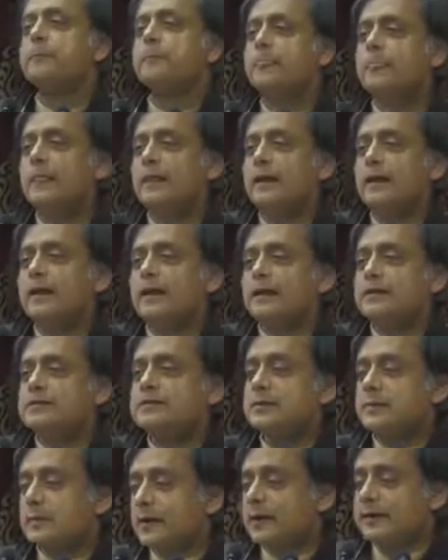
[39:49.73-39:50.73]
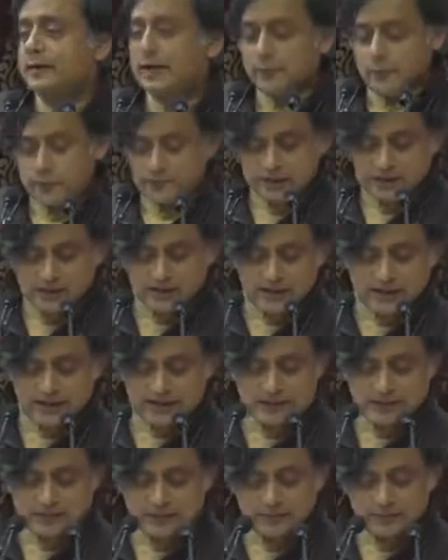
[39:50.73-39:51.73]
Jamaica, which is
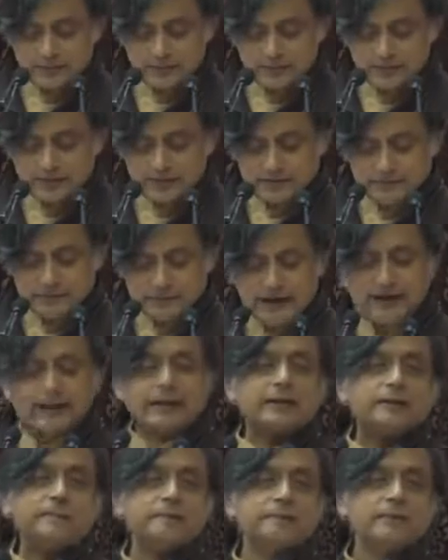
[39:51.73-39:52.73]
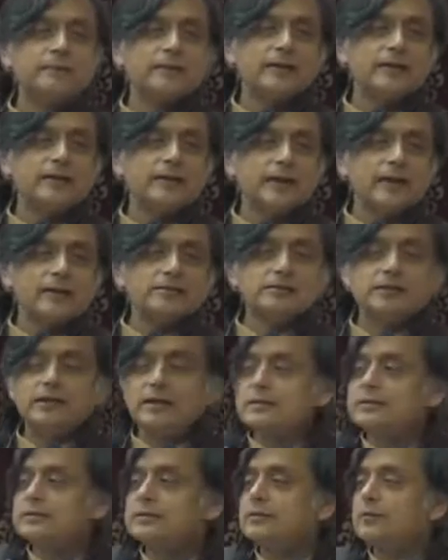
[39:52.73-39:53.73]
97% black, has elected a
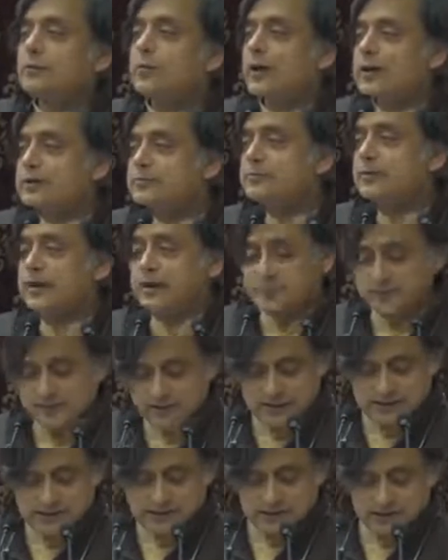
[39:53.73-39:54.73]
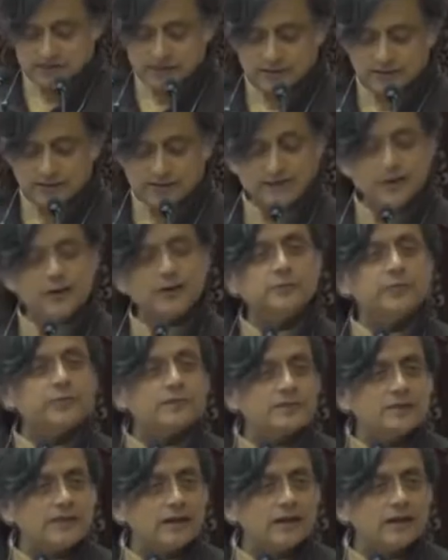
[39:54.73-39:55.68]
white prime minister, Edward Seaga.